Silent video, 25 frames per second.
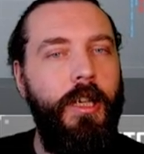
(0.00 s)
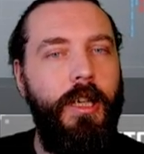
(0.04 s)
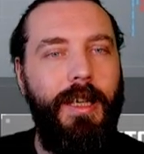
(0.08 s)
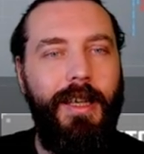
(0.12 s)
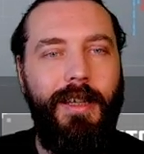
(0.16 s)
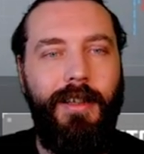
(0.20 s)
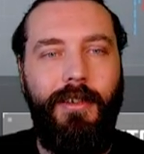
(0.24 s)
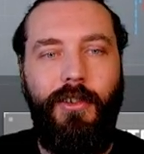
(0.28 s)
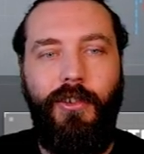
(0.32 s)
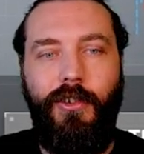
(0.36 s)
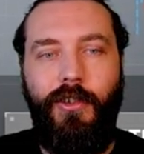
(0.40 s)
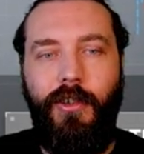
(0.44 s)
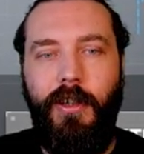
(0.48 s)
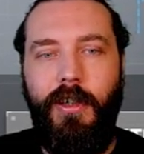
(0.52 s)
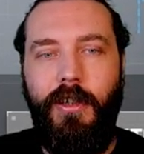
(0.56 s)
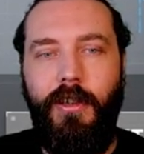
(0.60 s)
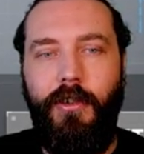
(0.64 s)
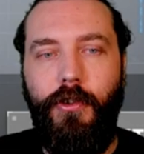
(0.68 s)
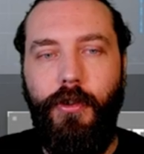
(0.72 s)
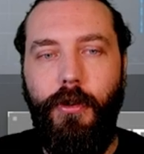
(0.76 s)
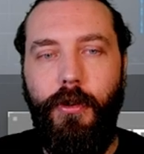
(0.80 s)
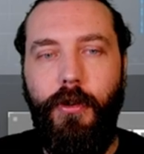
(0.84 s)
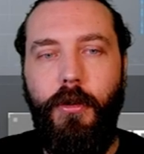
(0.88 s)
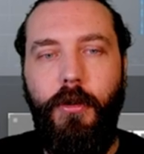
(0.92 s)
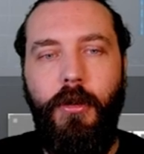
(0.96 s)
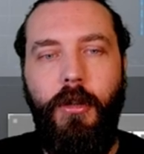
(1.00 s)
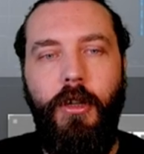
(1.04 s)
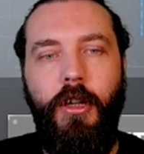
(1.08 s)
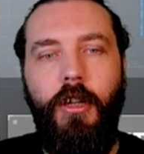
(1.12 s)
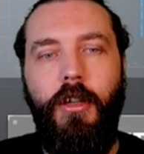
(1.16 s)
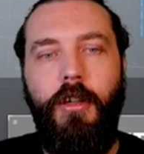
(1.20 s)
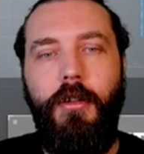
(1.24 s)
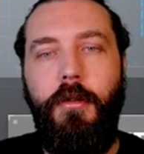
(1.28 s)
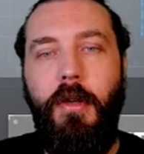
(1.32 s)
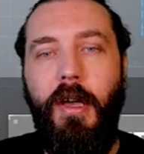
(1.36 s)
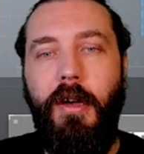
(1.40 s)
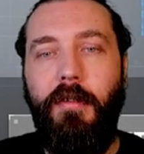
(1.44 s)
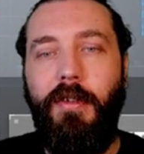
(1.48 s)
In C2,
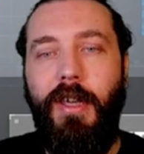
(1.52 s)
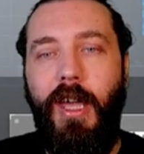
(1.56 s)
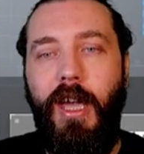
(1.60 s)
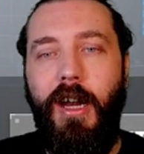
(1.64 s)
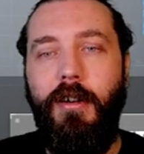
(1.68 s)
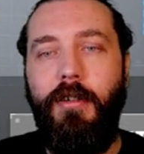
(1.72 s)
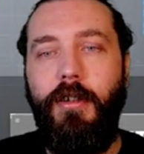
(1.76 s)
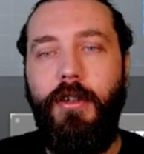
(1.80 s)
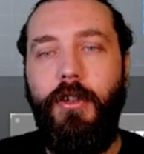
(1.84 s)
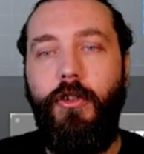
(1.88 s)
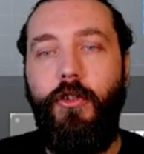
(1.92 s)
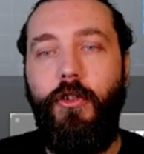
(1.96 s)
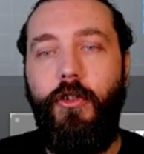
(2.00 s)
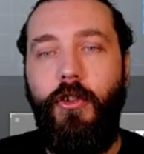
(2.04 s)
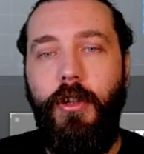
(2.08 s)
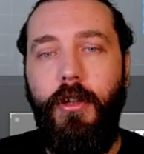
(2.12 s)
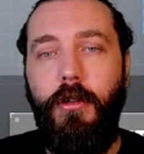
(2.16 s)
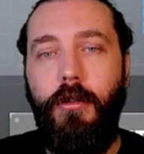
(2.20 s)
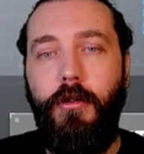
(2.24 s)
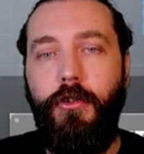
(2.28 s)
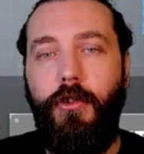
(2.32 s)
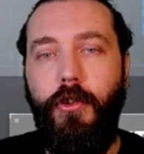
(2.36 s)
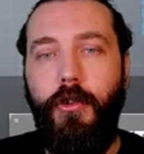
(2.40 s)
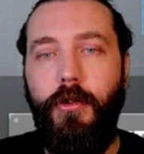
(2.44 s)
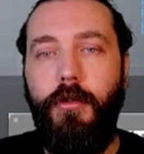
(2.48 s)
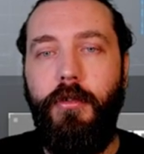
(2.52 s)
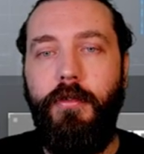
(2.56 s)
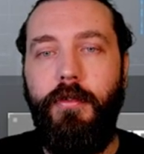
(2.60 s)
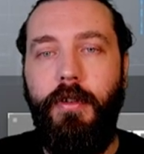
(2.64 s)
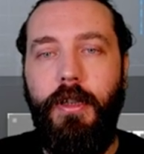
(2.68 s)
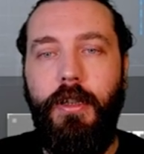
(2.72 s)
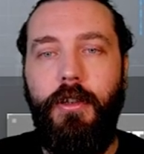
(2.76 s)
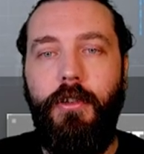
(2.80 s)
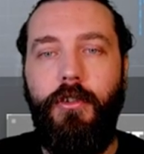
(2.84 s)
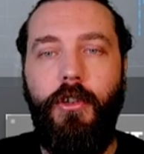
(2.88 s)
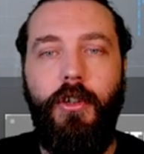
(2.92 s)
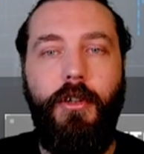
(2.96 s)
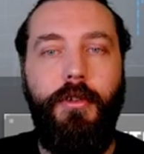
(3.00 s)
you have carry shield
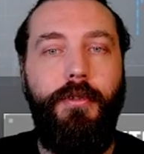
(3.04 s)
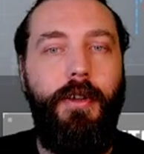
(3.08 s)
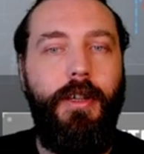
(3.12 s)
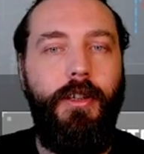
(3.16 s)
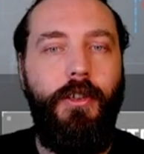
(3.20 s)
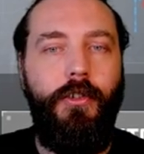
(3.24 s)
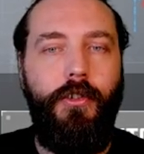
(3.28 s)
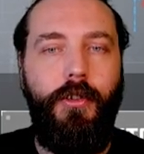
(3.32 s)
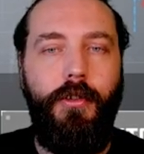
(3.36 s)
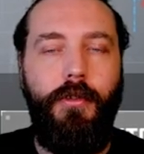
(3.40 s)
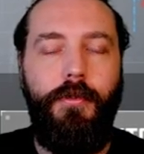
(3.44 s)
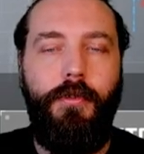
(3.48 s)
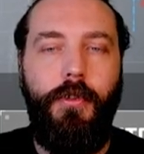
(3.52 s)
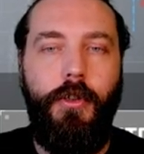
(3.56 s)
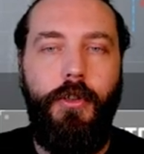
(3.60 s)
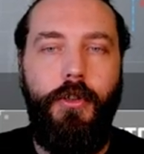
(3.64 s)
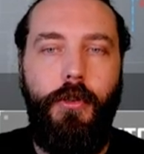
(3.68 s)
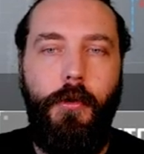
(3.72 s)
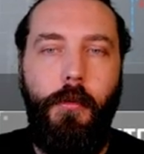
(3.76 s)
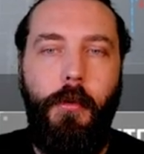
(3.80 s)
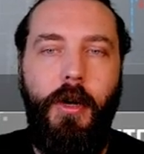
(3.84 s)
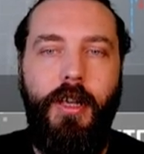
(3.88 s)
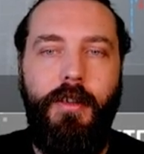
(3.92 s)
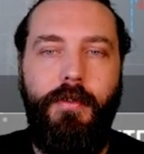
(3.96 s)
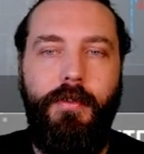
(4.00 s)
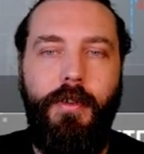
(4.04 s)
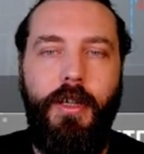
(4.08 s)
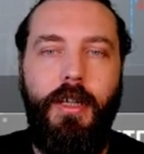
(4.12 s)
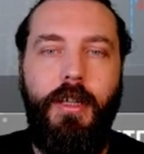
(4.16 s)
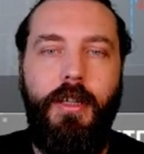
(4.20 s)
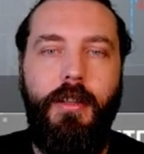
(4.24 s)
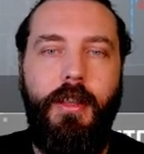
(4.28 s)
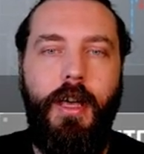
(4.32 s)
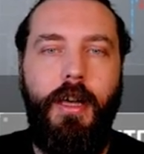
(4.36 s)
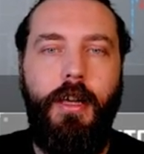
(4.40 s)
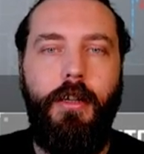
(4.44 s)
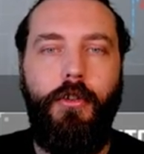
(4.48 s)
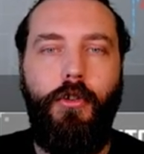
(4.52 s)
UAVs, a defensive
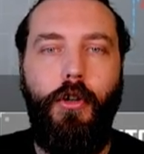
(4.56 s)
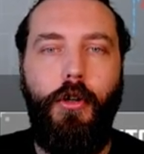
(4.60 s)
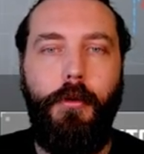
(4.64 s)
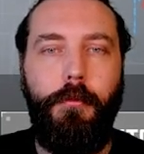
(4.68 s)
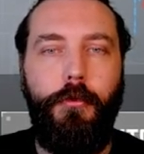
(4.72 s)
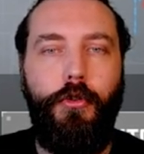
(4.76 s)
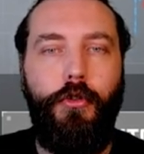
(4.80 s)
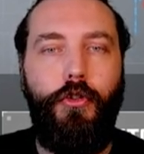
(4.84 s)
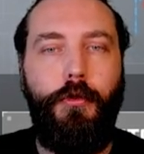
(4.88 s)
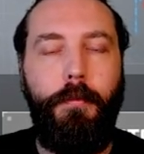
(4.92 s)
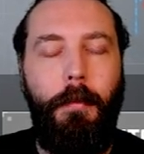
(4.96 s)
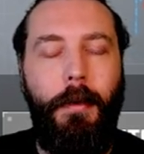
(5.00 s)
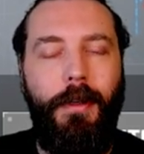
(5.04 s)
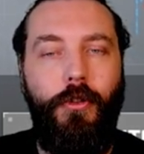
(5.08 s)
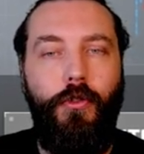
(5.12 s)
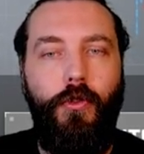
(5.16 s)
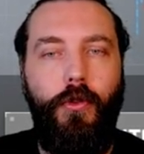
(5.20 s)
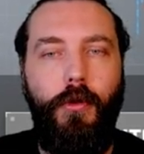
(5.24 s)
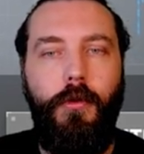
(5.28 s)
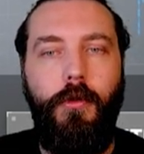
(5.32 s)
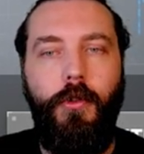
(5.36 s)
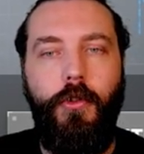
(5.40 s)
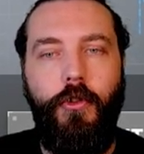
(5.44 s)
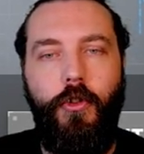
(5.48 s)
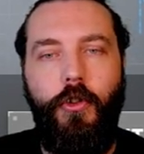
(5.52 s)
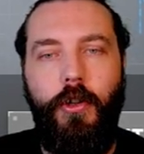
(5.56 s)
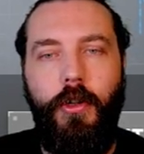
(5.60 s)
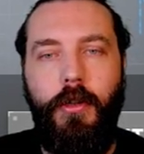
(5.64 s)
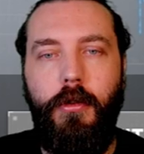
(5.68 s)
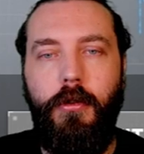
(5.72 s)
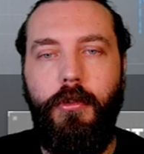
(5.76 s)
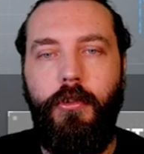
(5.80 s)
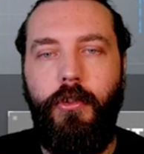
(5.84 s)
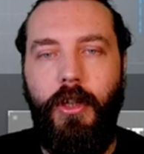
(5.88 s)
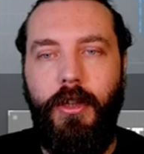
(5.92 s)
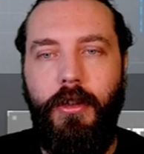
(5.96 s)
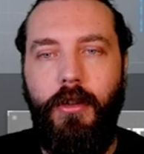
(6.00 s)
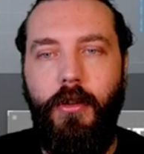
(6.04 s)
UAV that adopts special
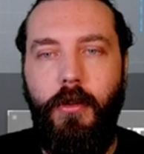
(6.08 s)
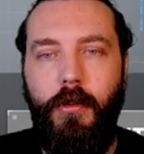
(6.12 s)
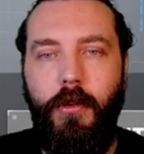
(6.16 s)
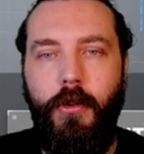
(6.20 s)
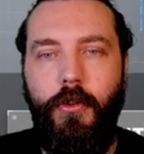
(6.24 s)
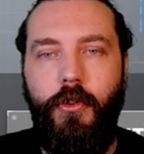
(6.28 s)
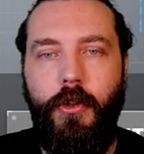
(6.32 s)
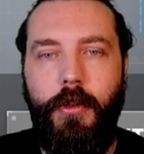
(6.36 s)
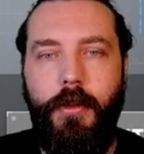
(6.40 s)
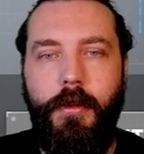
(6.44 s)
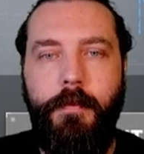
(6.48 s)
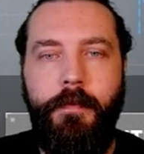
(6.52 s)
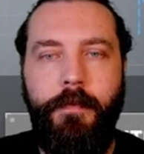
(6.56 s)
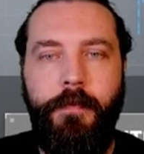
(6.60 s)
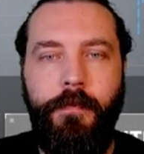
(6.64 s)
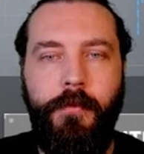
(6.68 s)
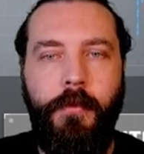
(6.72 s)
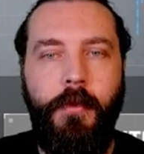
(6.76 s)
shield technology.